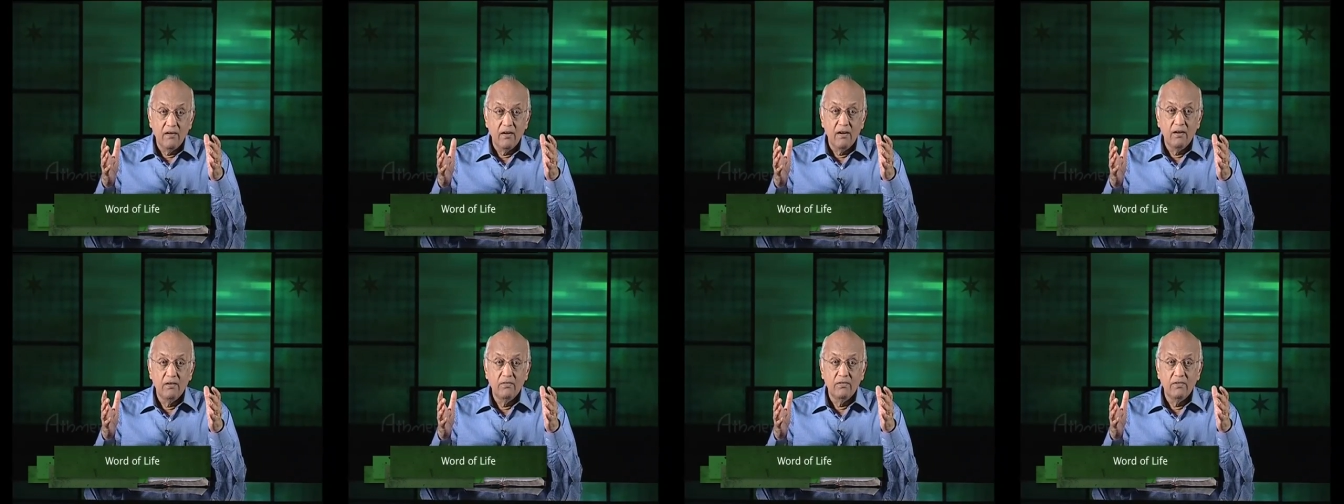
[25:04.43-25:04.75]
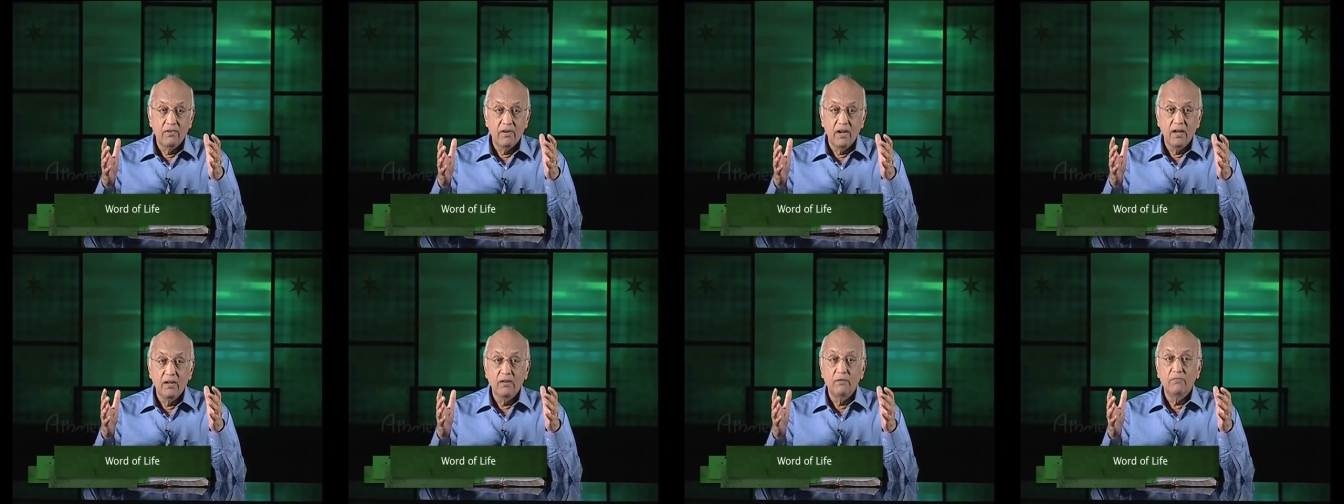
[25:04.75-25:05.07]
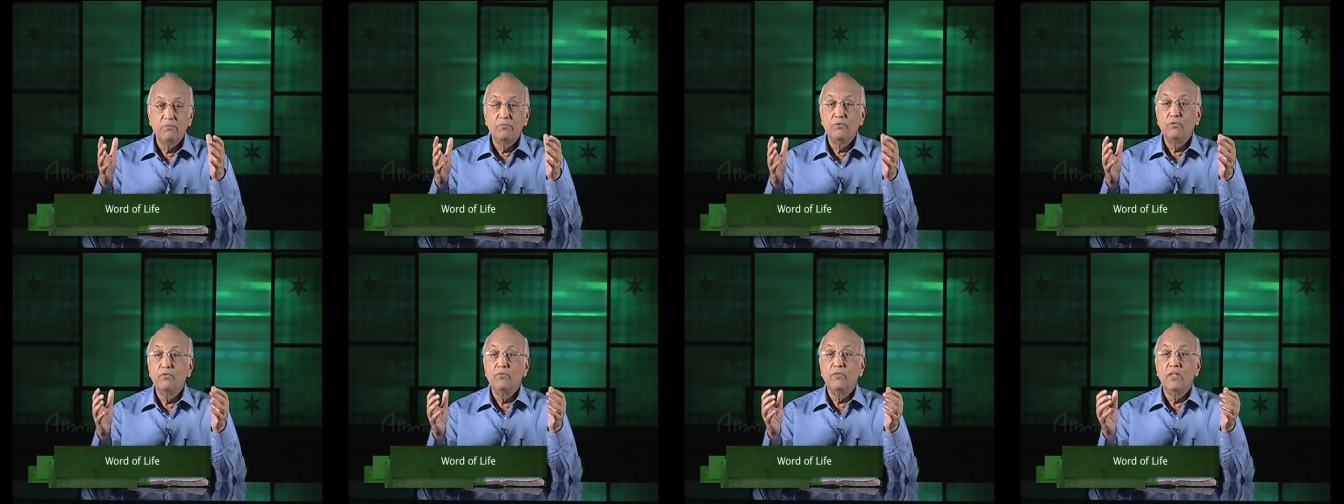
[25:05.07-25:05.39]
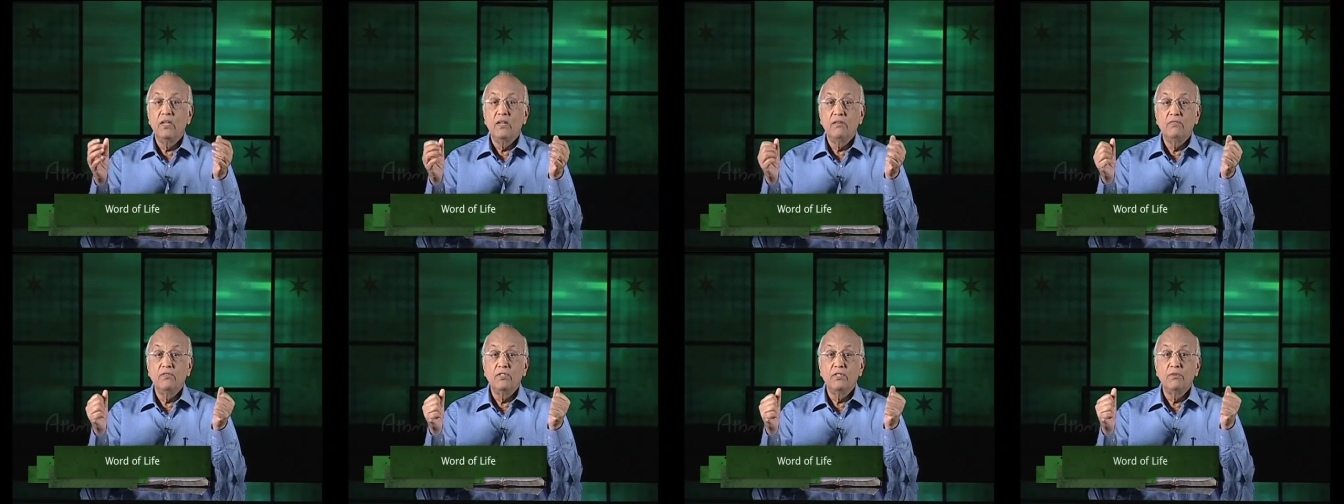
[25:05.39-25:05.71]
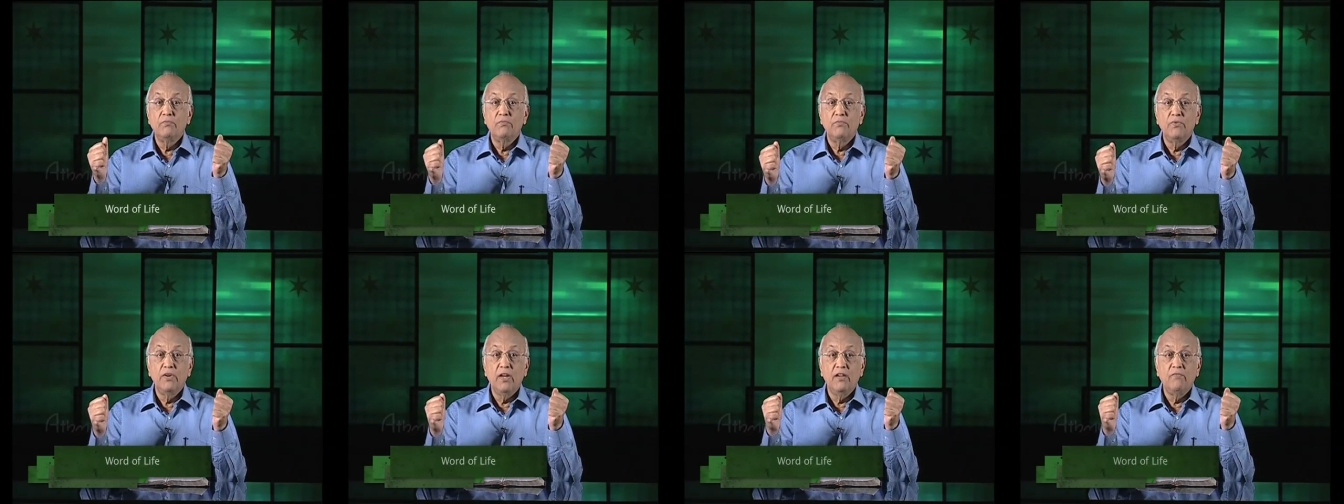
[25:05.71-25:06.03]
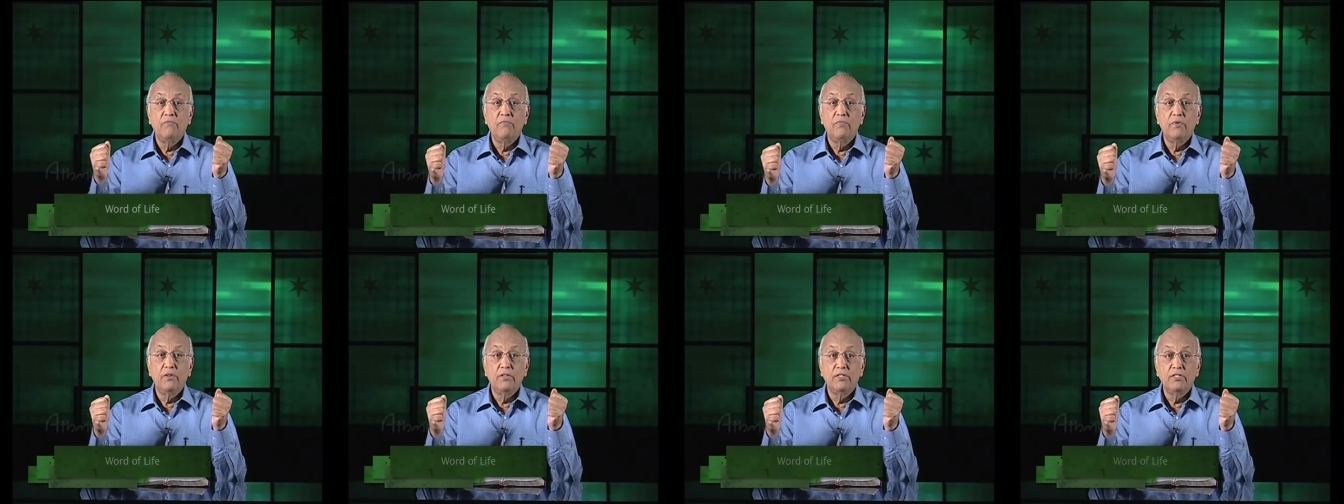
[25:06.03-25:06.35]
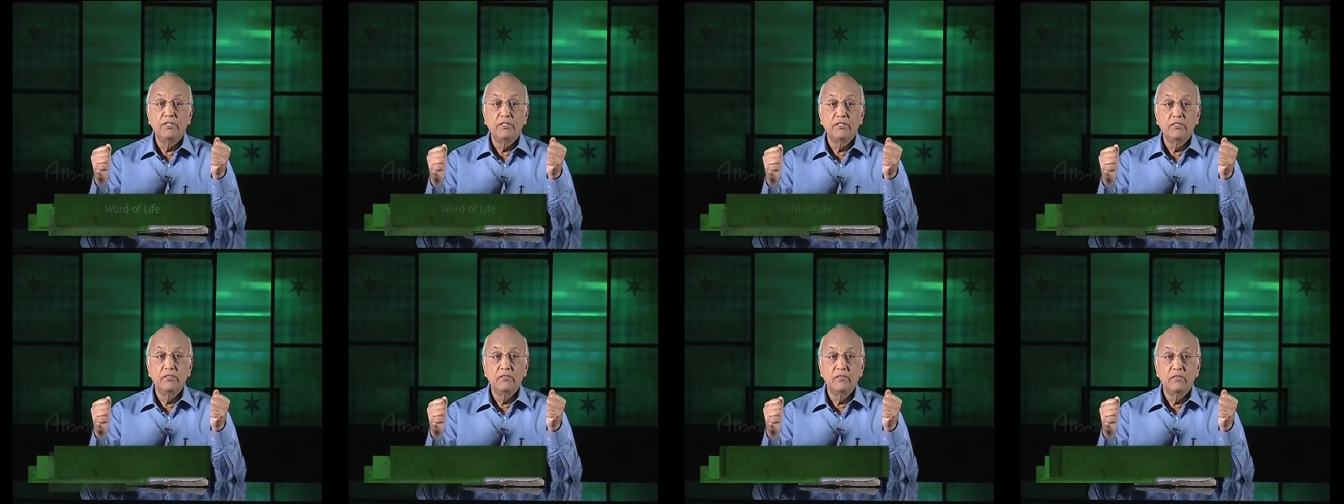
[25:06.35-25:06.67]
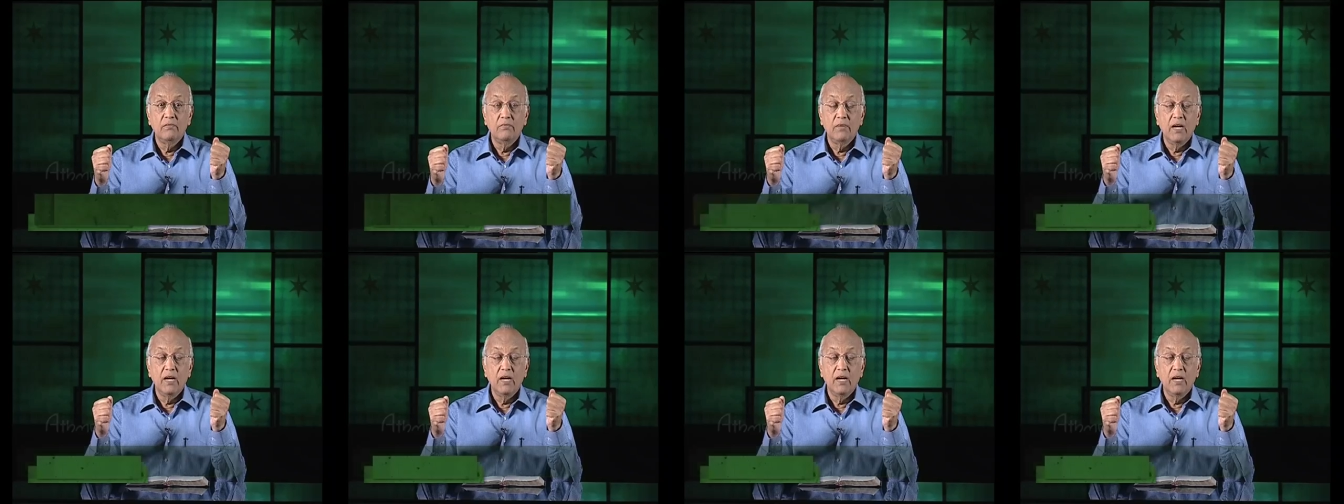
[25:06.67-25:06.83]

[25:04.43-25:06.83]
around trying to prove that he was a brave person.